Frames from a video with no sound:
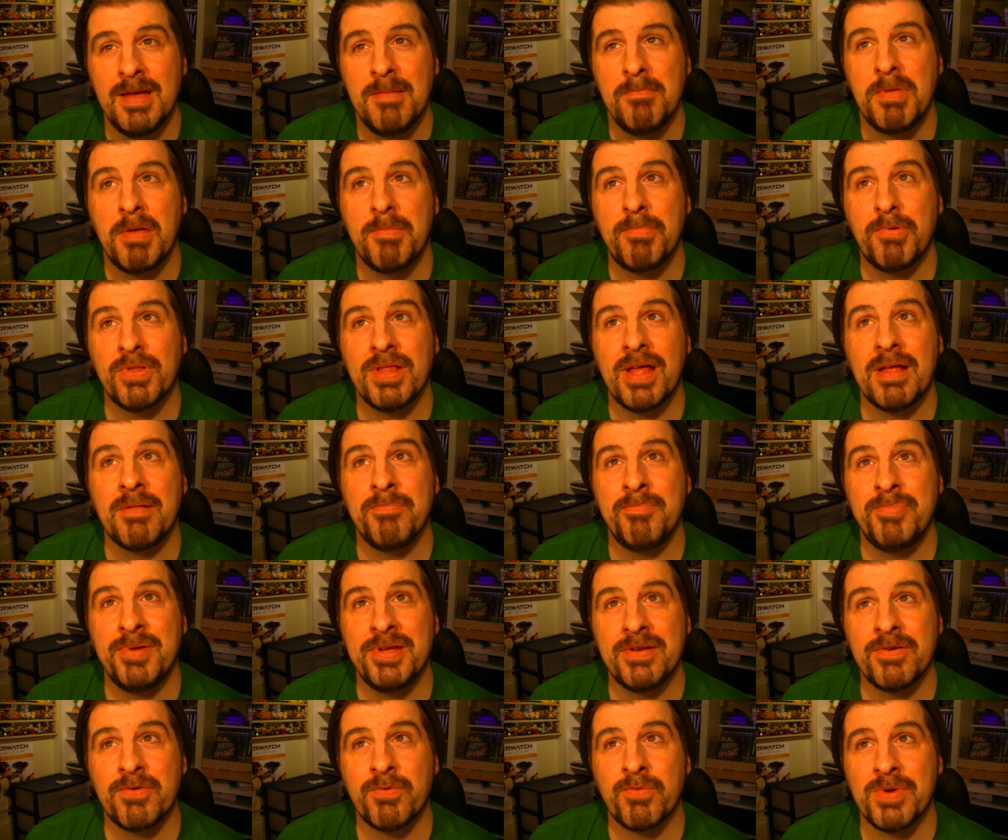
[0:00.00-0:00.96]
People that have
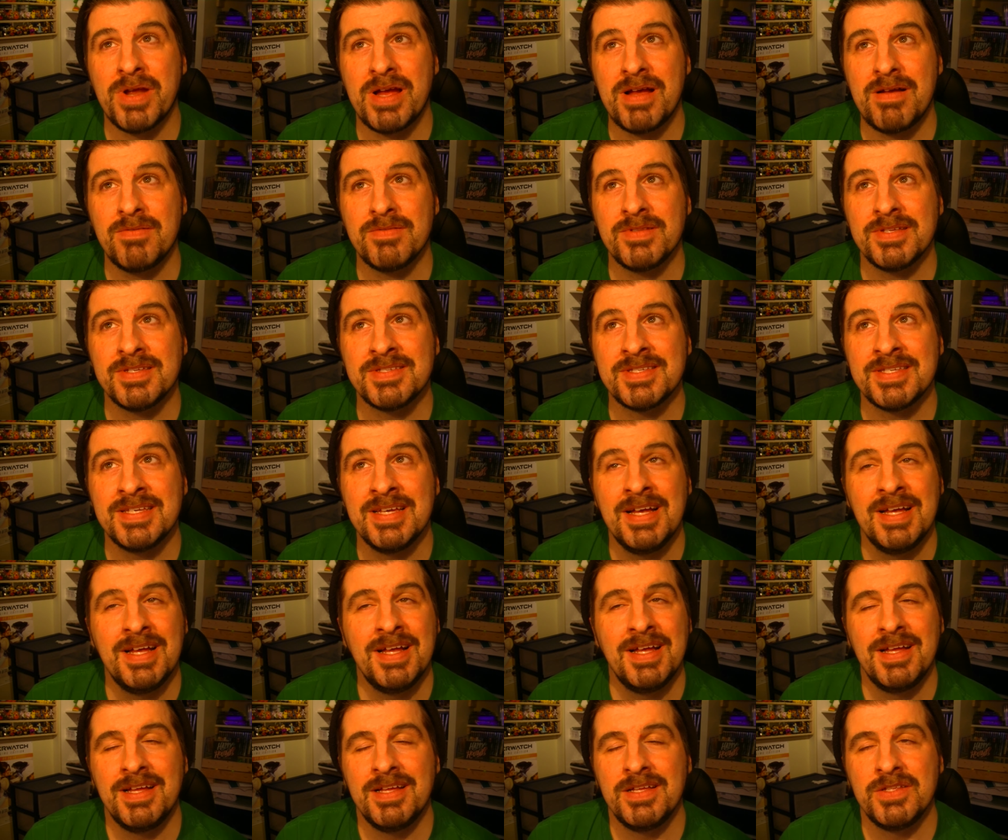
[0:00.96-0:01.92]
been around, it's
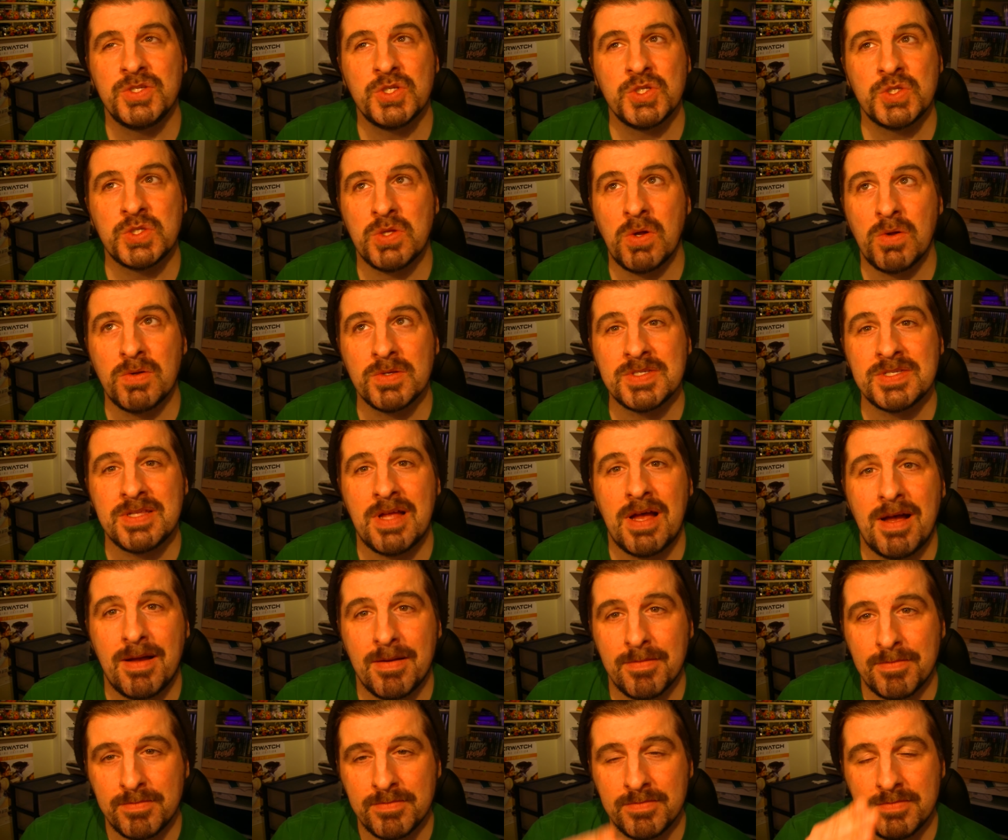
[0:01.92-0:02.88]
just don't
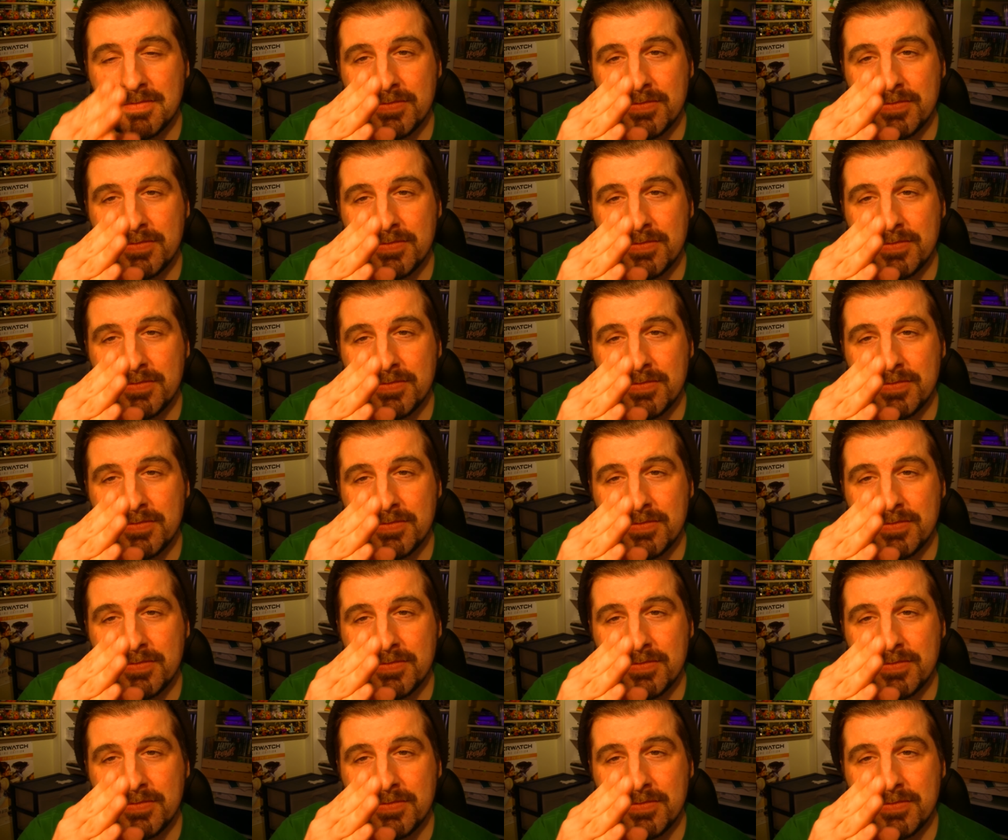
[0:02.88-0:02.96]
stop.